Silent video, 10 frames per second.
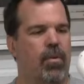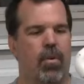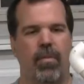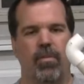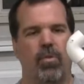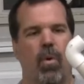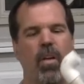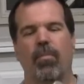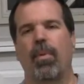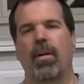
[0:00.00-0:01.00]
or even
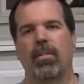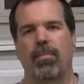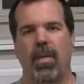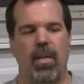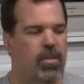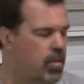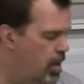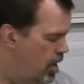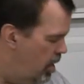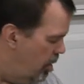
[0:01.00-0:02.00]
12 bucks a piece,
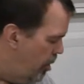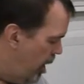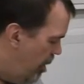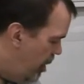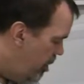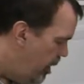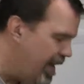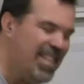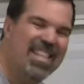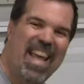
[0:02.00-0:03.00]
but I'm gonna
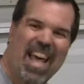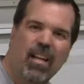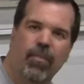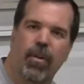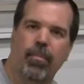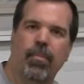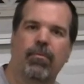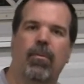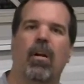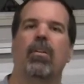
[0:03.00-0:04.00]
make 10 of them
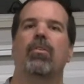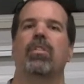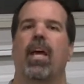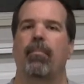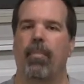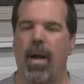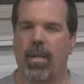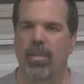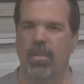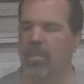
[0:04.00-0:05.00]
for under 10
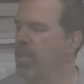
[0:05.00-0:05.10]
bucks.